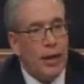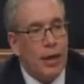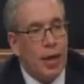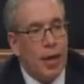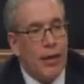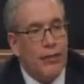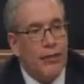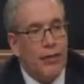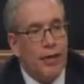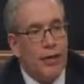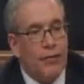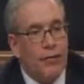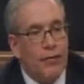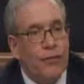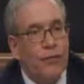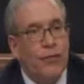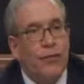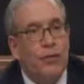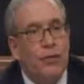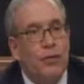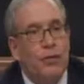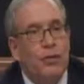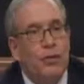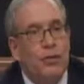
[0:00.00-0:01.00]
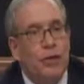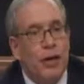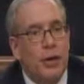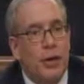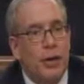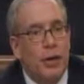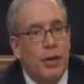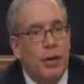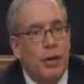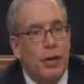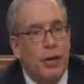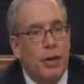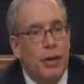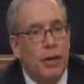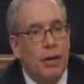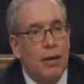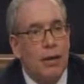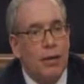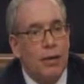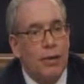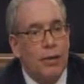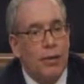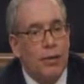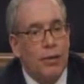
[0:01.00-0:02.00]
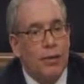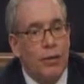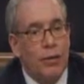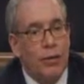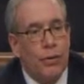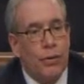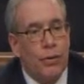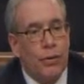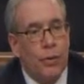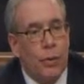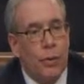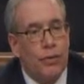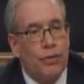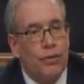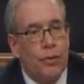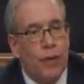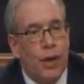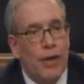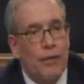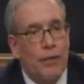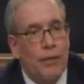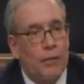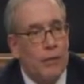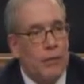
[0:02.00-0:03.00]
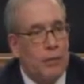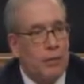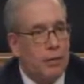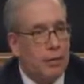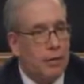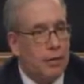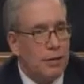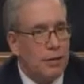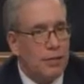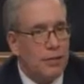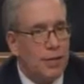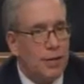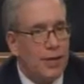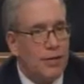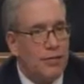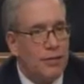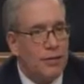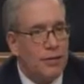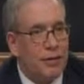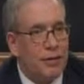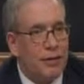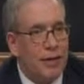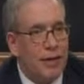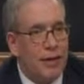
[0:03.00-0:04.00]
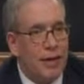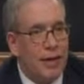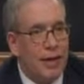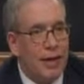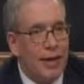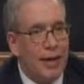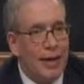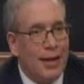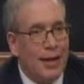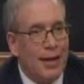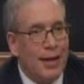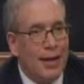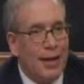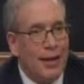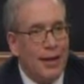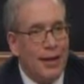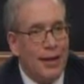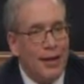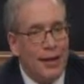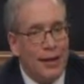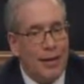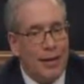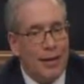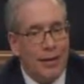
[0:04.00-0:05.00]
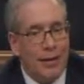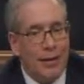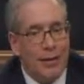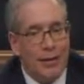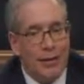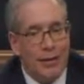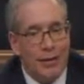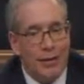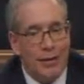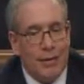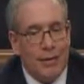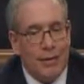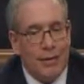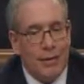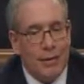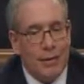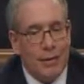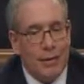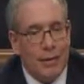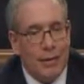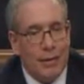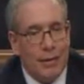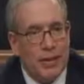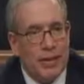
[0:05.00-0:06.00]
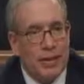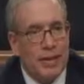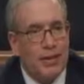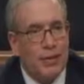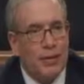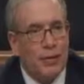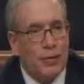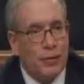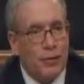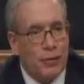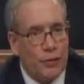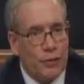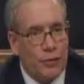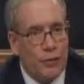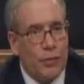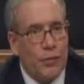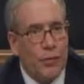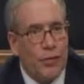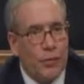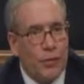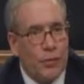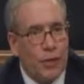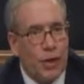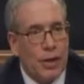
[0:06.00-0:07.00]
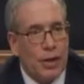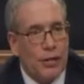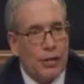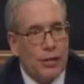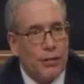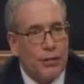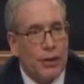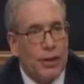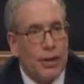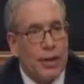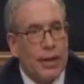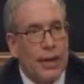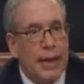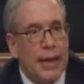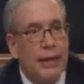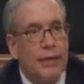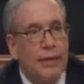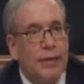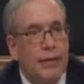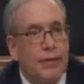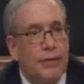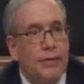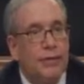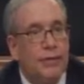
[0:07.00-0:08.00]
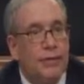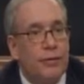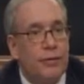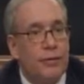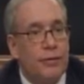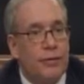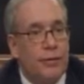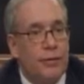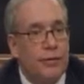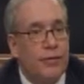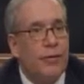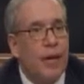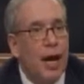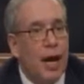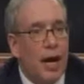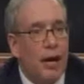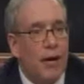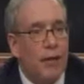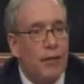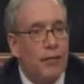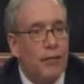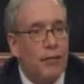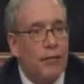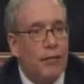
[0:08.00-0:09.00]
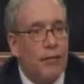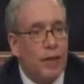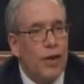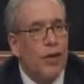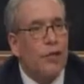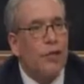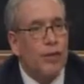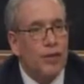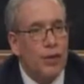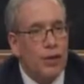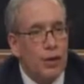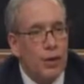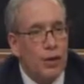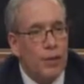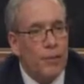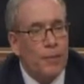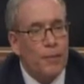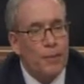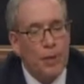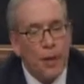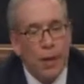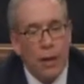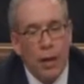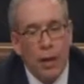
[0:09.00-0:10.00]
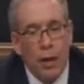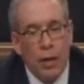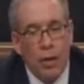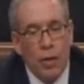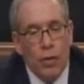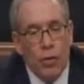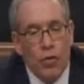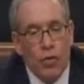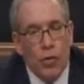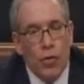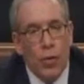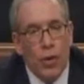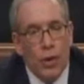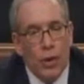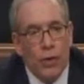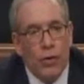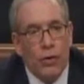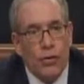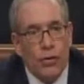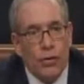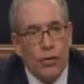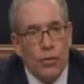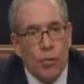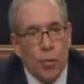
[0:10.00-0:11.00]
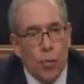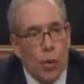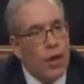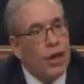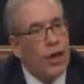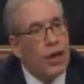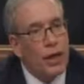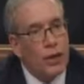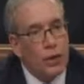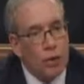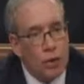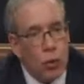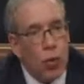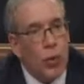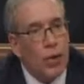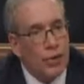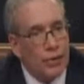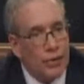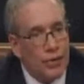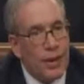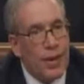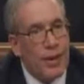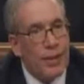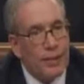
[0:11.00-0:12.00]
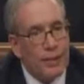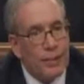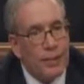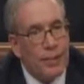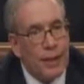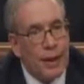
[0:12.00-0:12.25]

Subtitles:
As a fiduciary, you also have to invest in a particular infrastructure project that's going to get the desired rate of return. So we are working towards that.